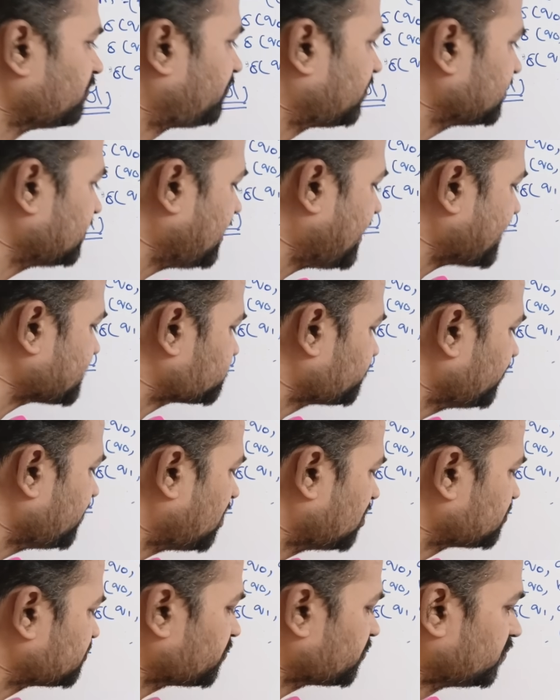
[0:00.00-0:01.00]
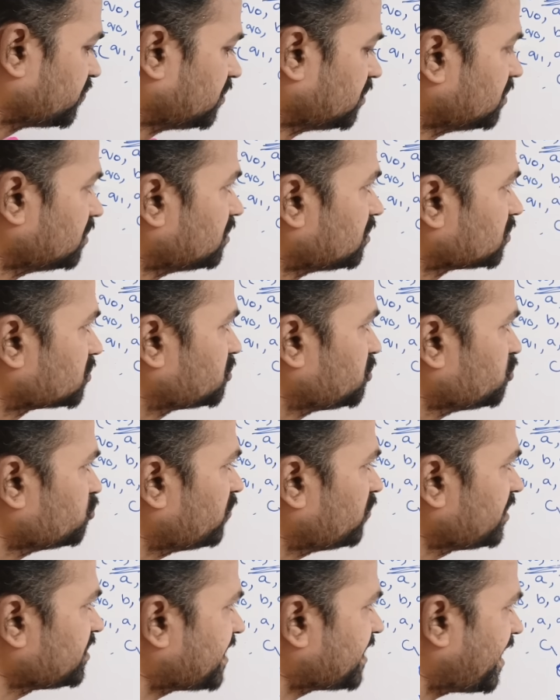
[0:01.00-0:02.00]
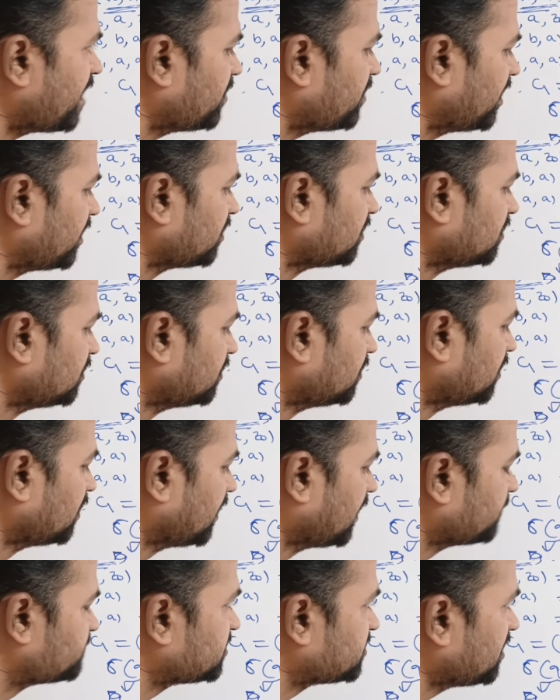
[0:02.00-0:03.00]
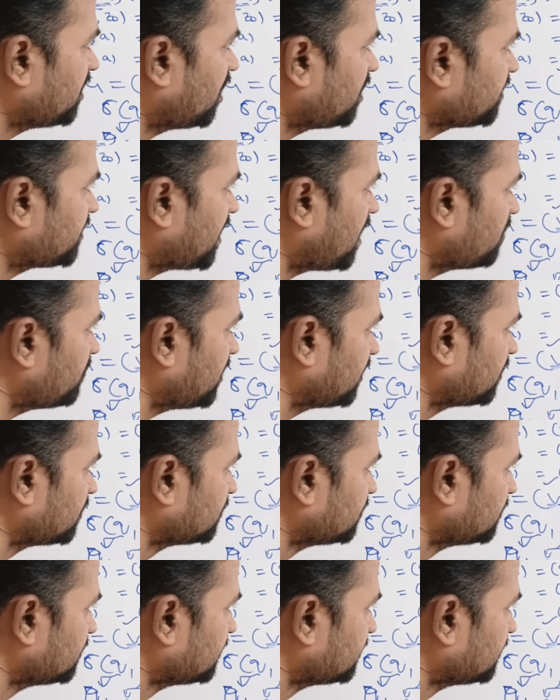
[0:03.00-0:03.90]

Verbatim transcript: for the last one also. Q one comma epsilon comma